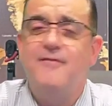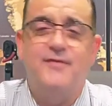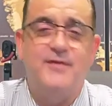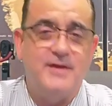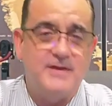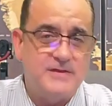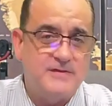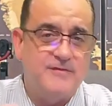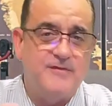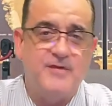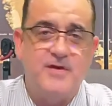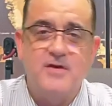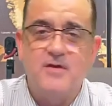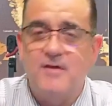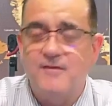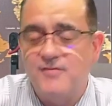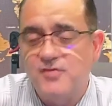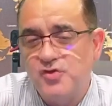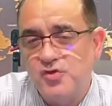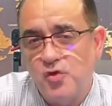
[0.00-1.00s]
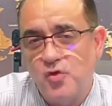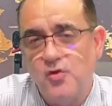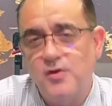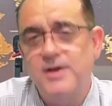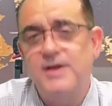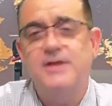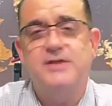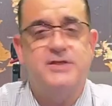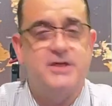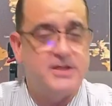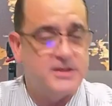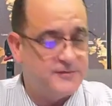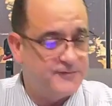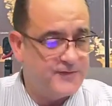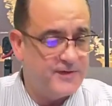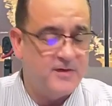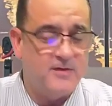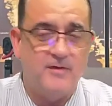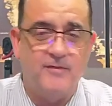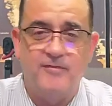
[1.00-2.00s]
It's fear of shortage. It's
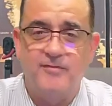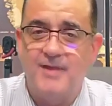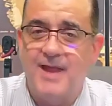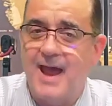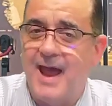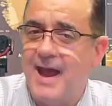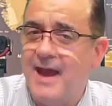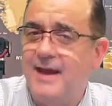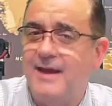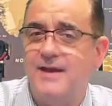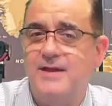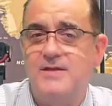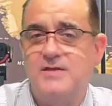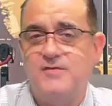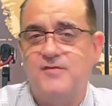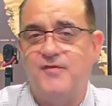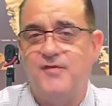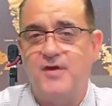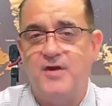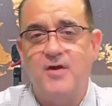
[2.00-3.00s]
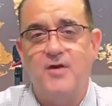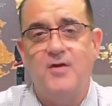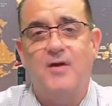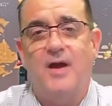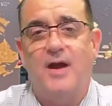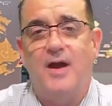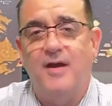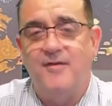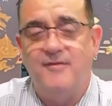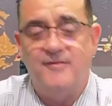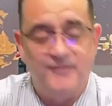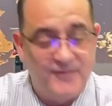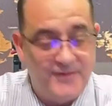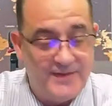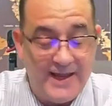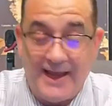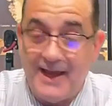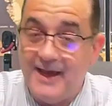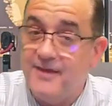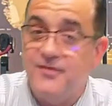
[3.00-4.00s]
fear of lack. It's fear of
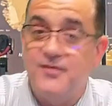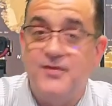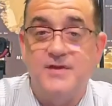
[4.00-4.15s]
death.